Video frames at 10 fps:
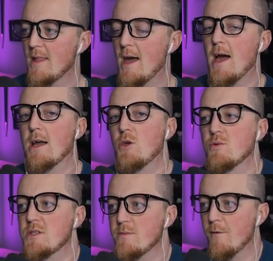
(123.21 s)

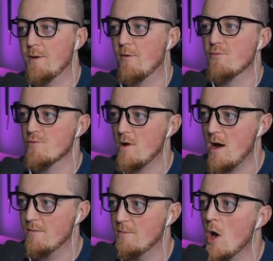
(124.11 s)
Houston, we have a bit of a
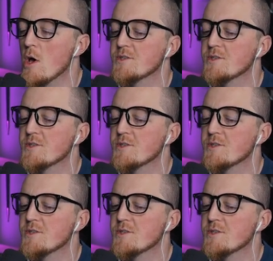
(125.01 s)
problem.